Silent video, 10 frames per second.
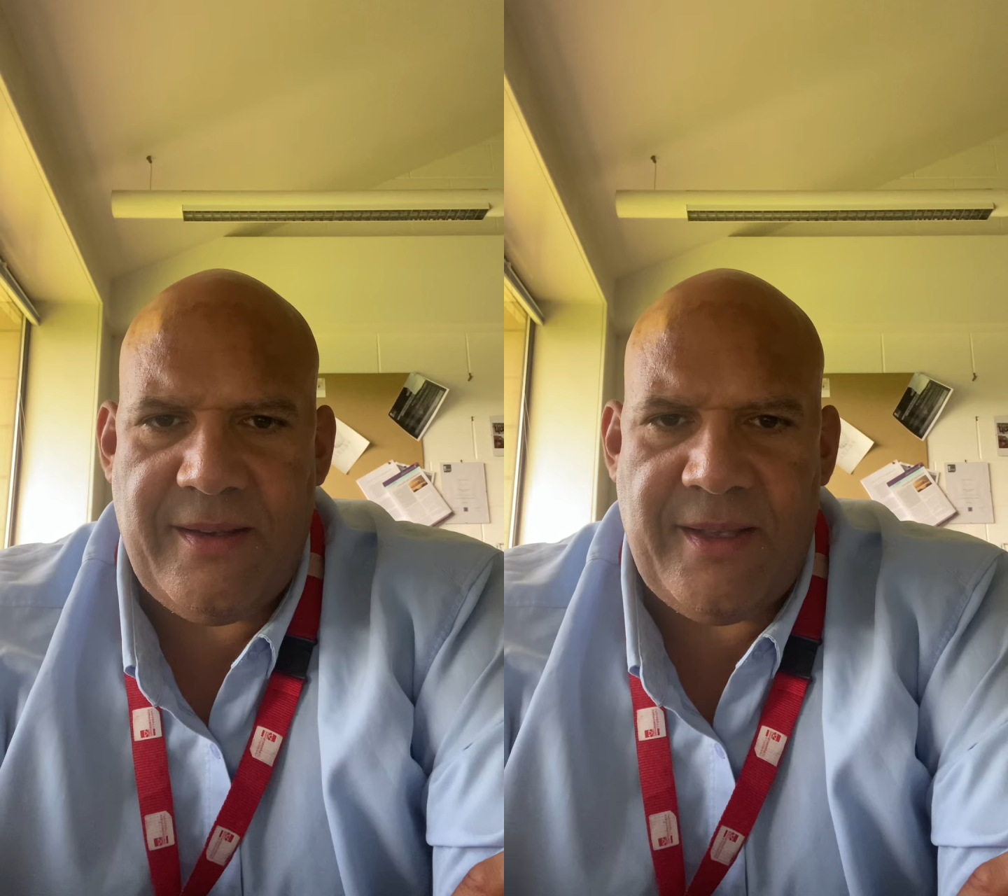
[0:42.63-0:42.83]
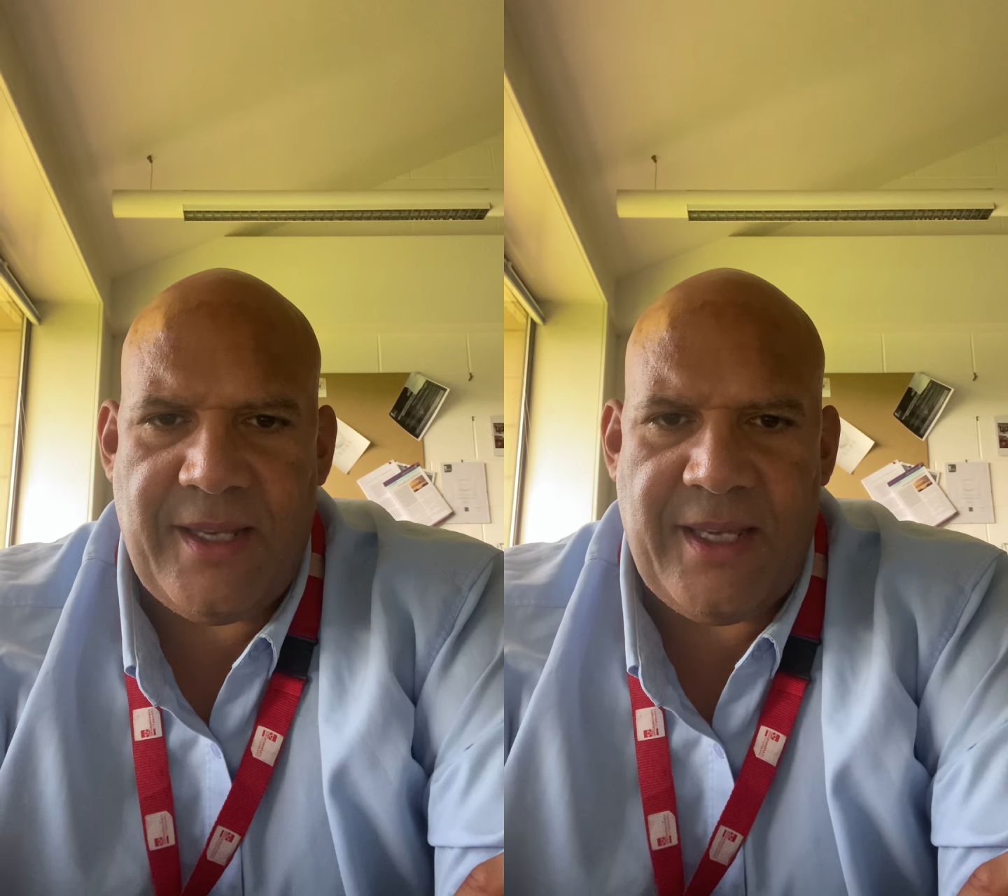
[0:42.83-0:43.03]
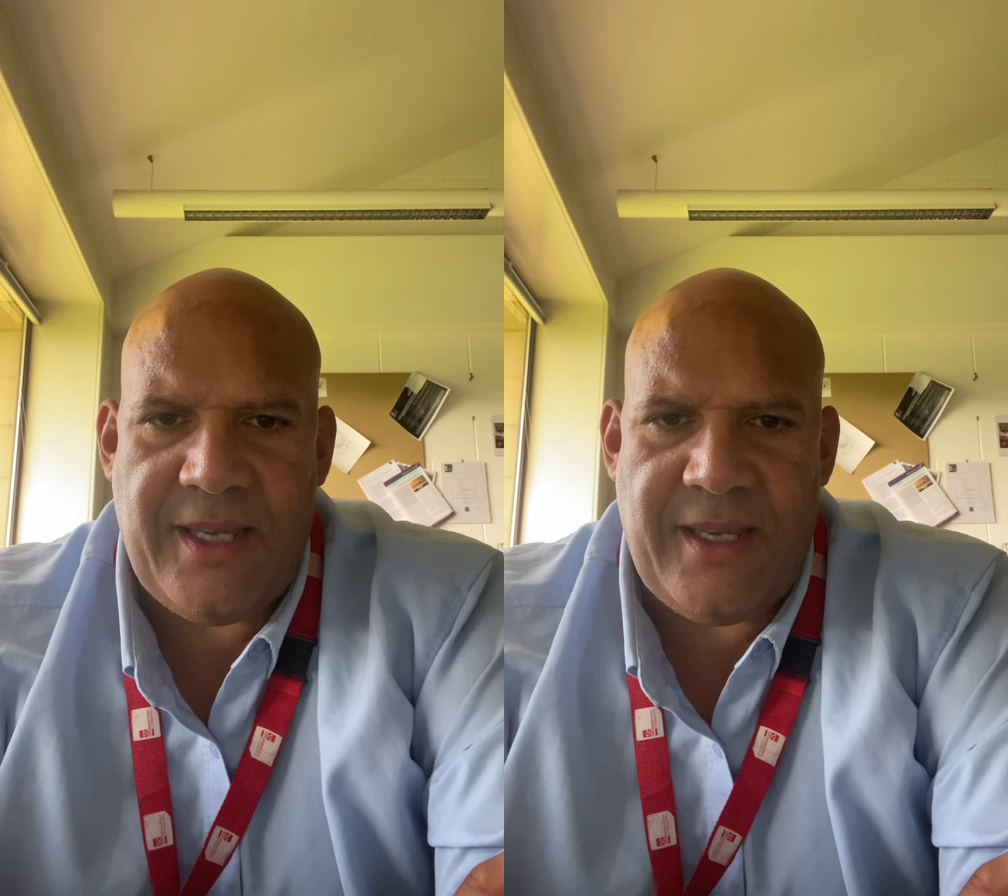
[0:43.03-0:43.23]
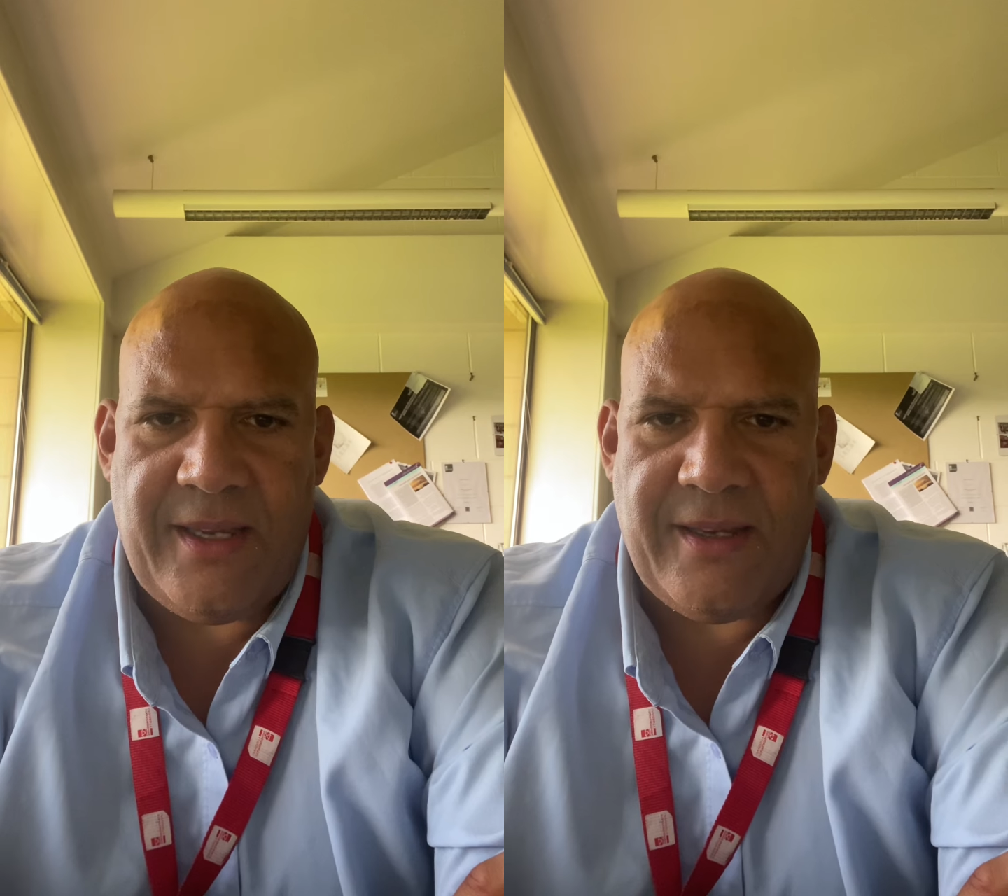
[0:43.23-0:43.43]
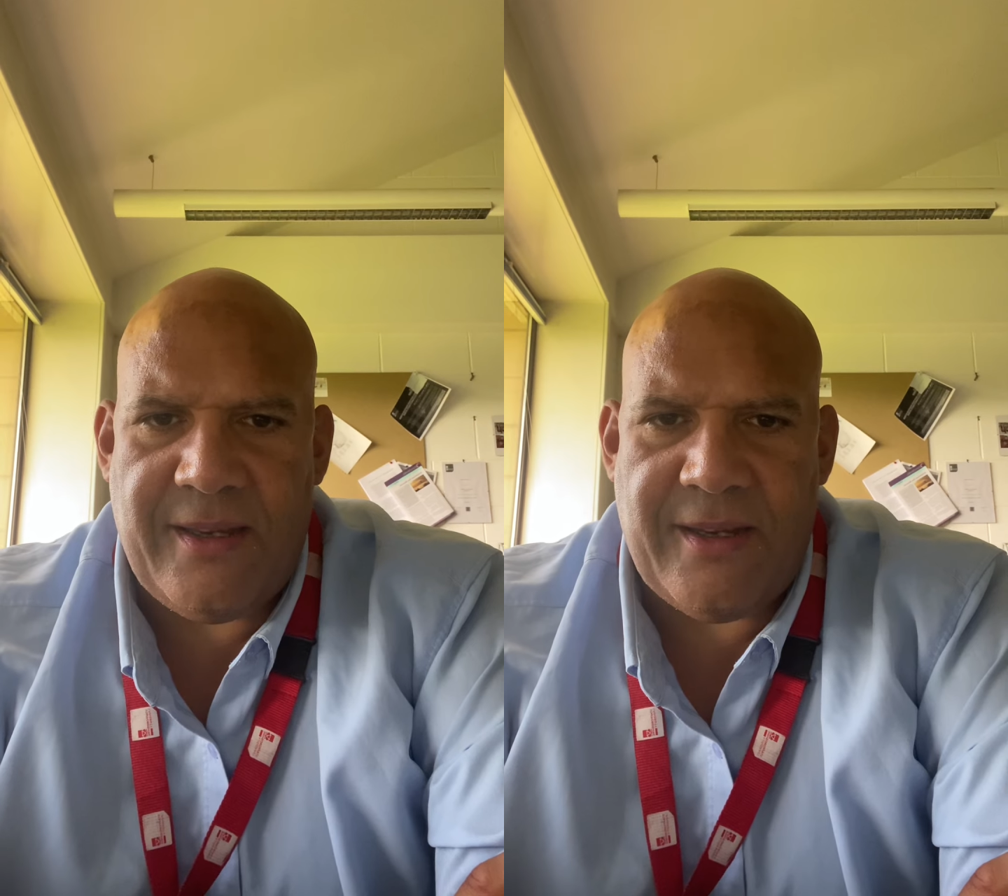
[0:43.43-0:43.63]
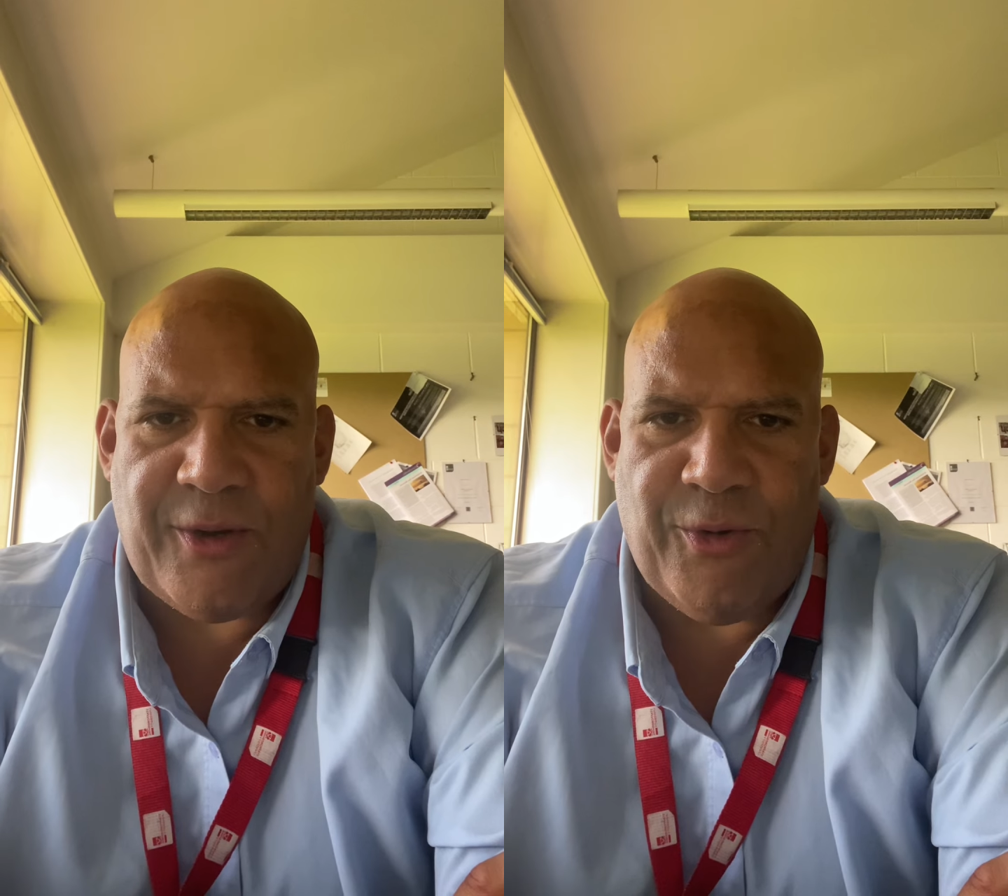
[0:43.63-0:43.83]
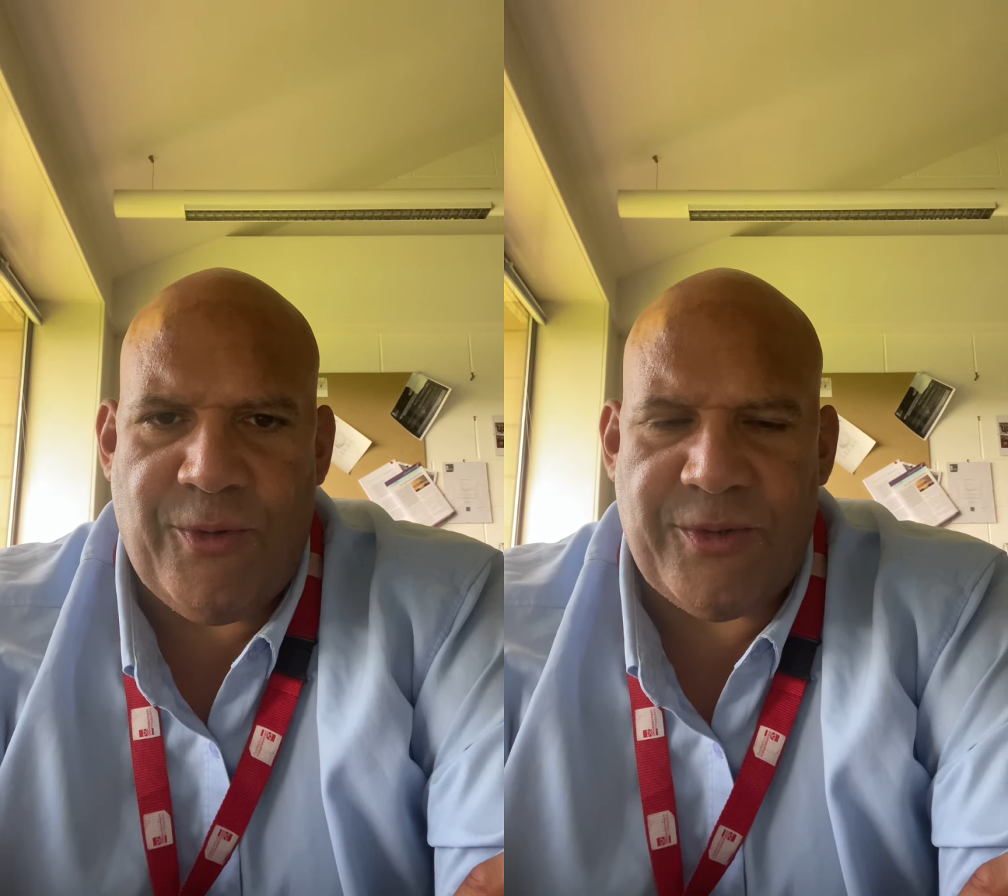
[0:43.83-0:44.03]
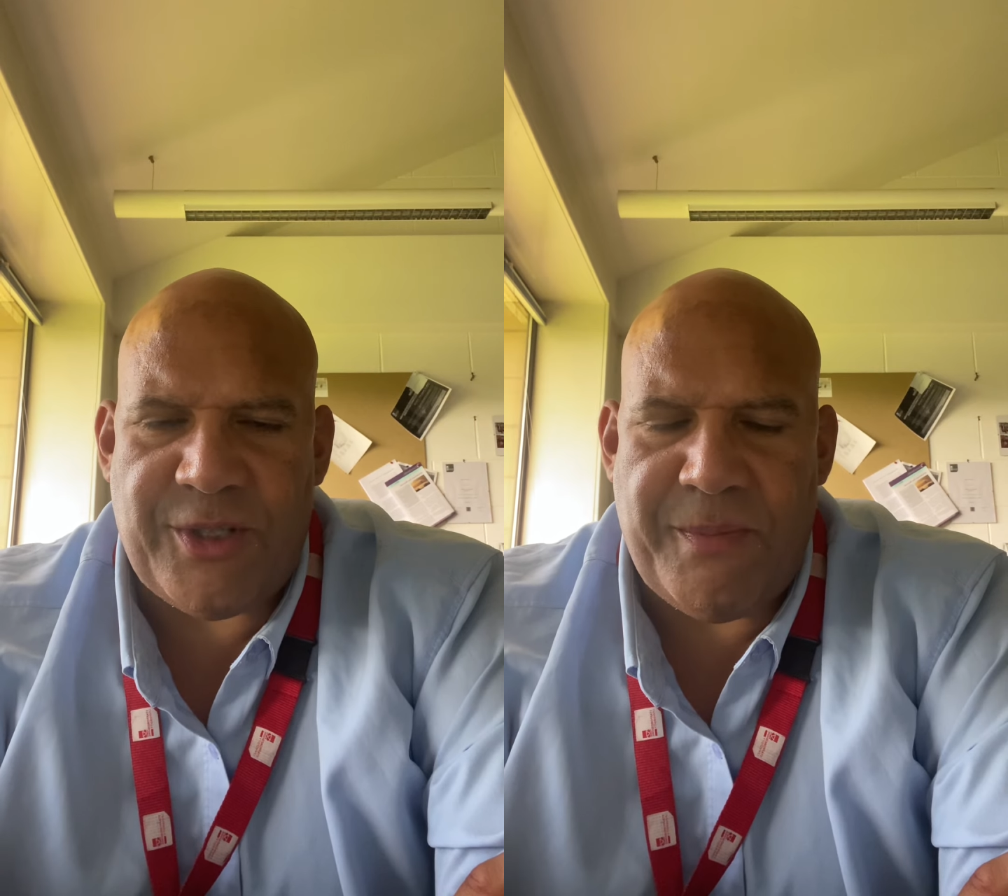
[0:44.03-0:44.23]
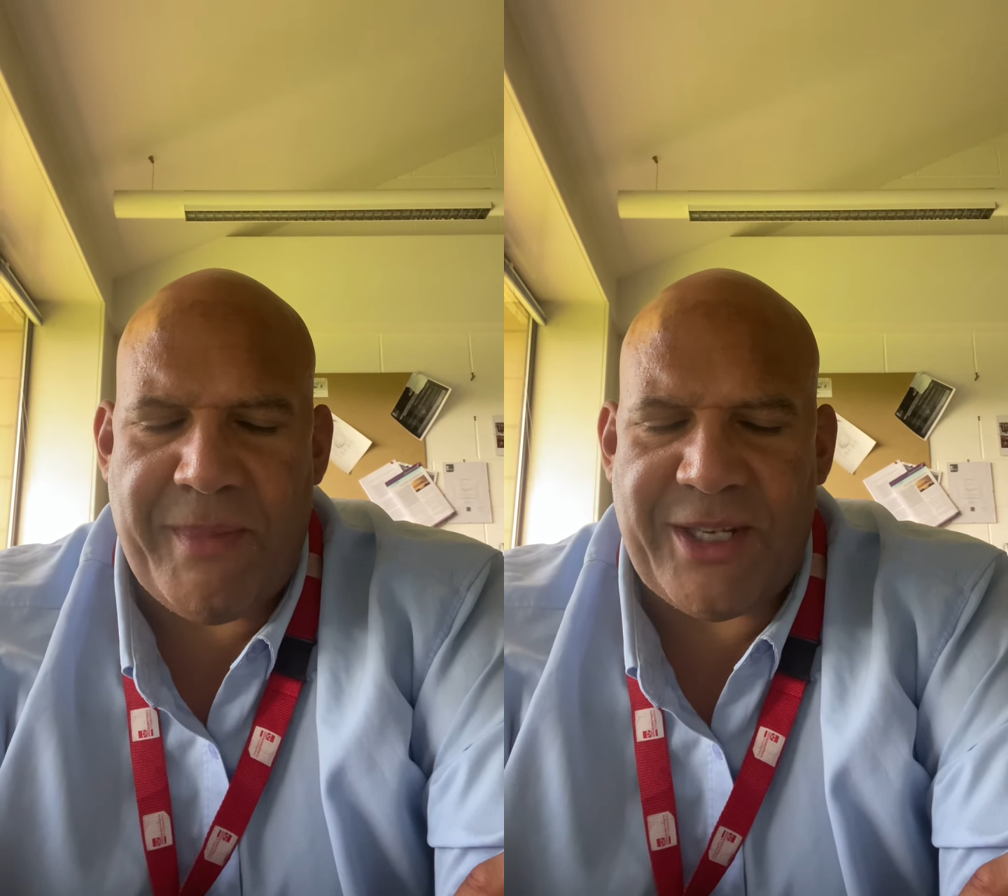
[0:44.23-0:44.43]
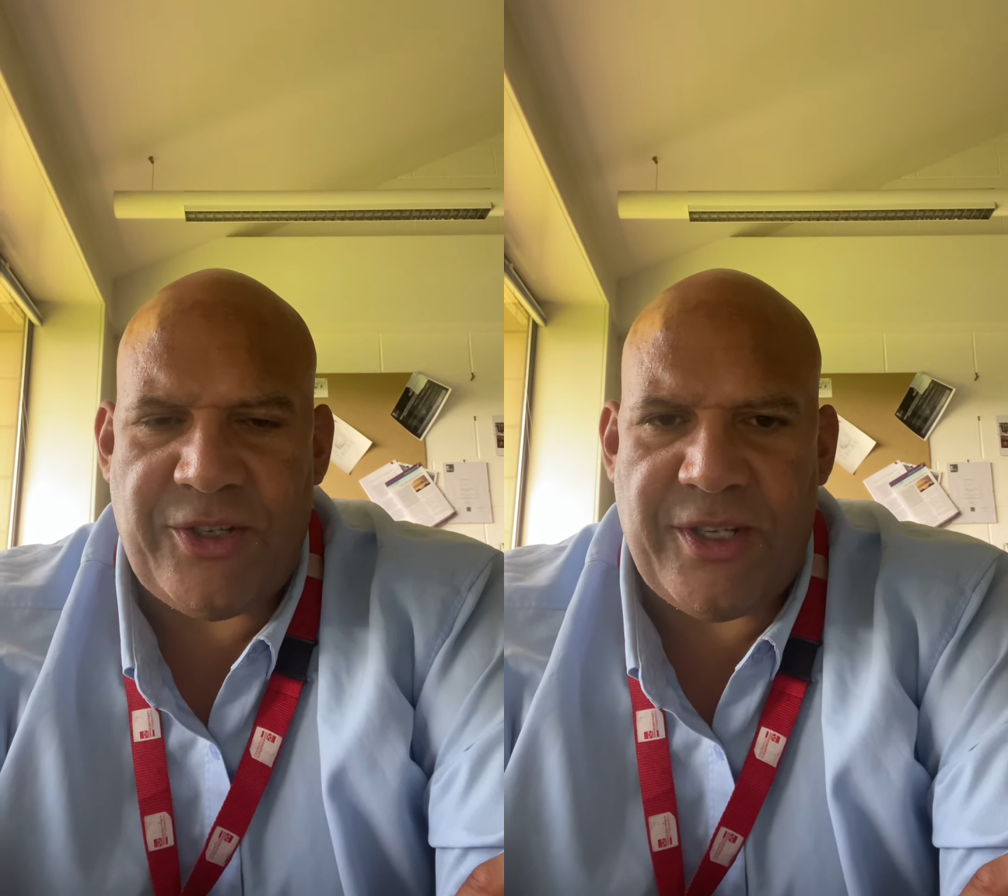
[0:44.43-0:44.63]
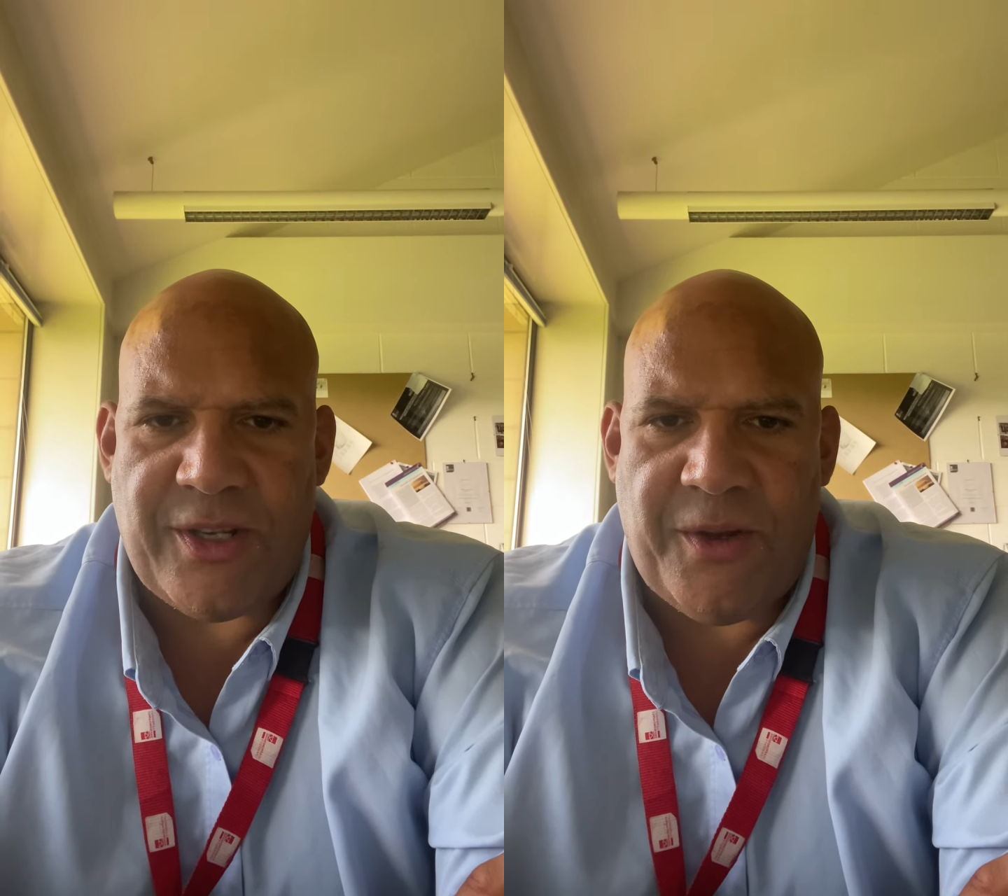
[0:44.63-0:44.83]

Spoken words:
the courts and magistrates